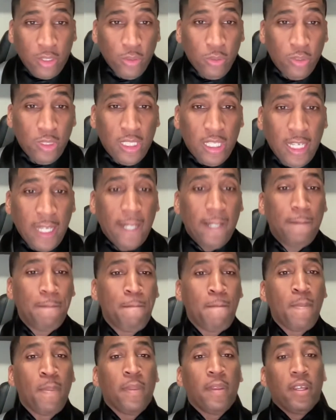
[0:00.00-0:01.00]
to get
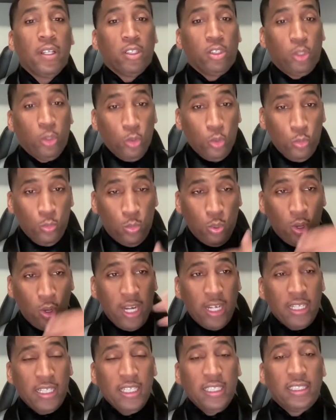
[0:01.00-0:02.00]
to
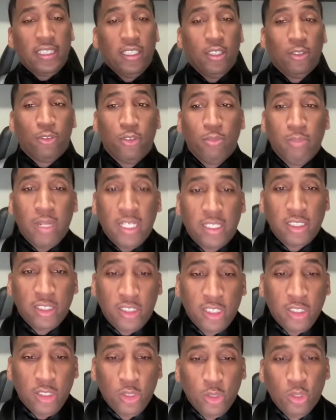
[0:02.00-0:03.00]
bring this information
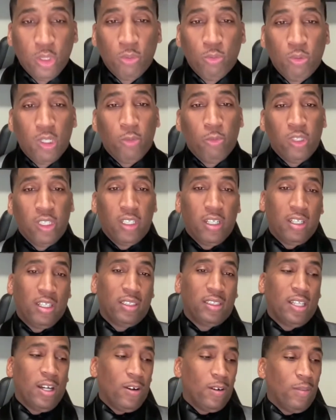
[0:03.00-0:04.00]
to you and what we're going
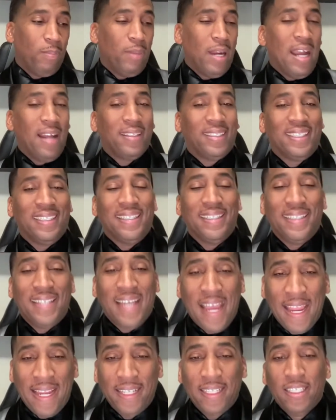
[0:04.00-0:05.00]
to talk about
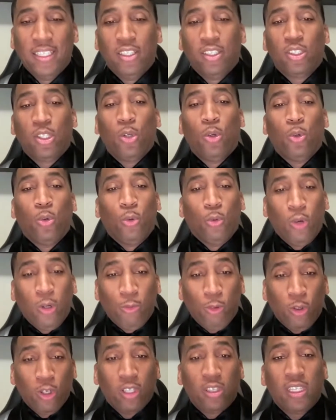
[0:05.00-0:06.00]
tonight. So
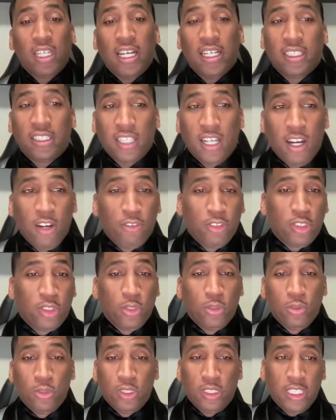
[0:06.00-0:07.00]
I want to thank y'all for
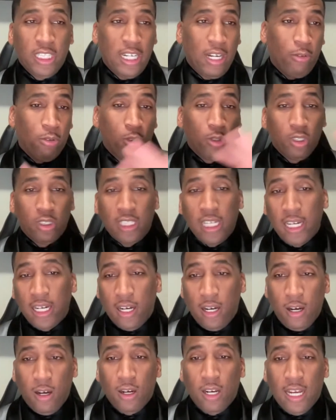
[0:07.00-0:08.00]
tuning in. I want to thank
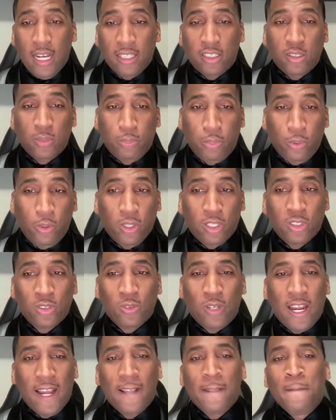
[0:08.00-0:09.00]
all our supporters,
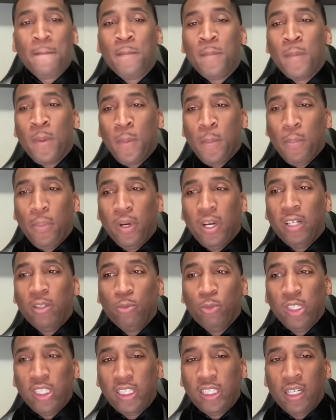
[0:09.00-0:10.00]
right?
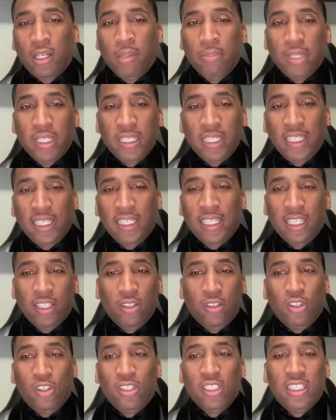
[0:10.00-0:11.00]
But we coming in
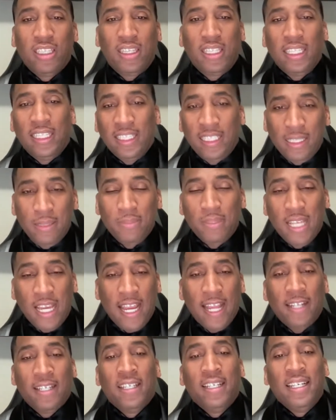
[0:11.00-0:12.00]
on the theme
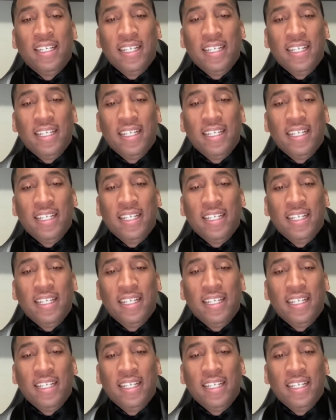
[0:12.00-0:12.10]
that